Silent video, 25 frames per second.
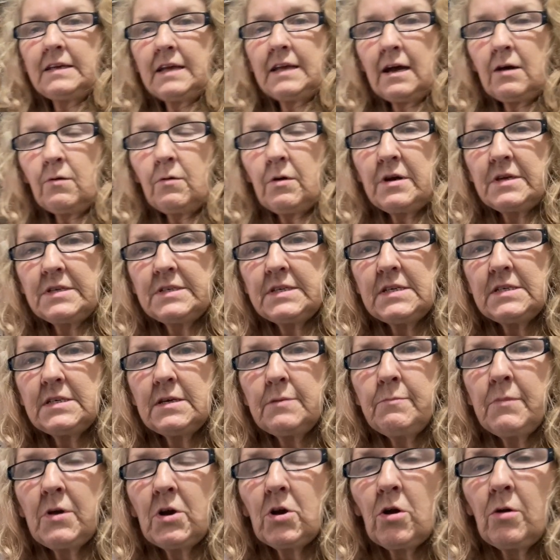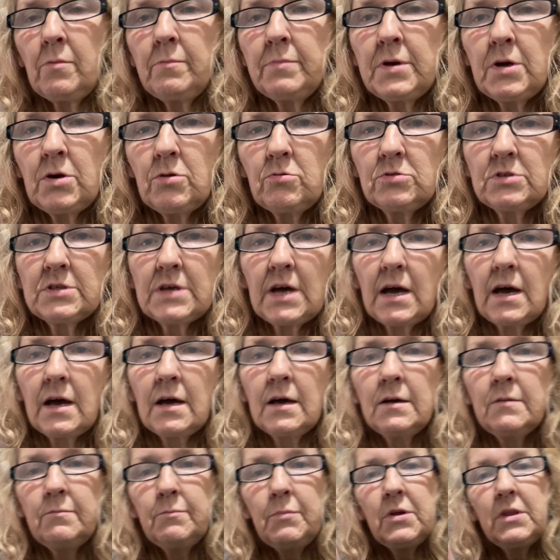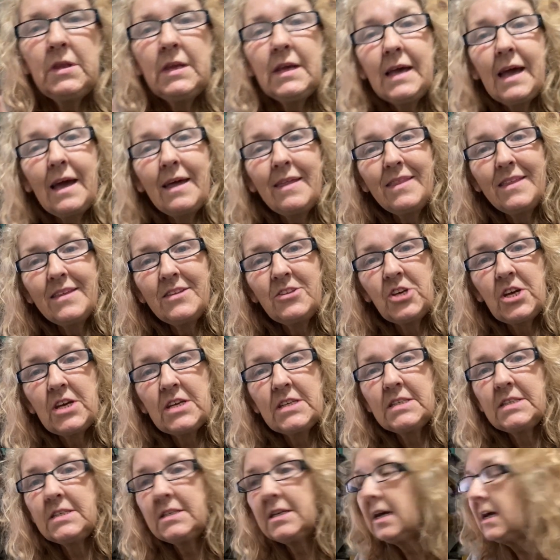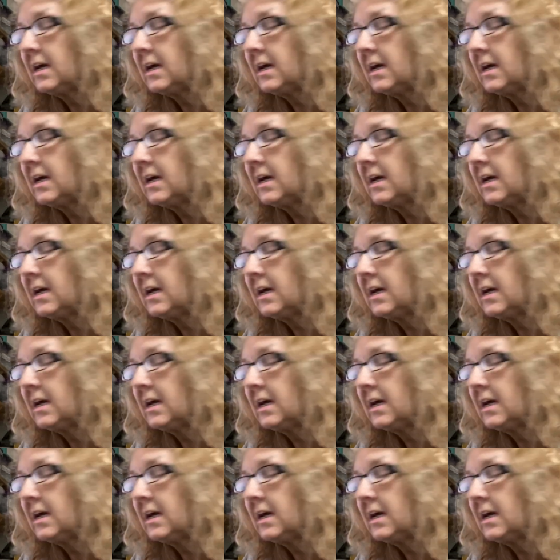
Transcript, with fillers: out where it is in my computer, but you get the gist.